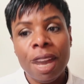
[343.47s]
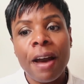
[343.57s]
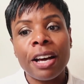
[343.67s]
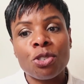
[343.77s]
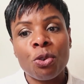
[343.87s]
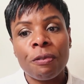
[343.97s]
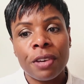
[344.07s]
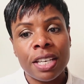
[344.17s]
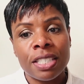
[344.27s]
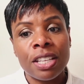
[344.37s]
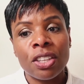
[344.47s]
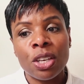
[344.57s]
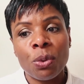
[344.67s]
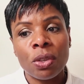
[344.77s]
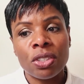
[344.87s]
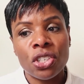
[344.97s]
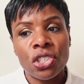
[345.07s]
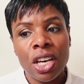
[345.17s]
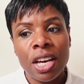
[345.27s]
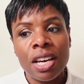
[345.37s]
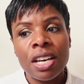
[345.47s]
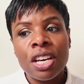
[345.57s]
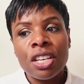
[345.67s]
facts or figures in that you want to share.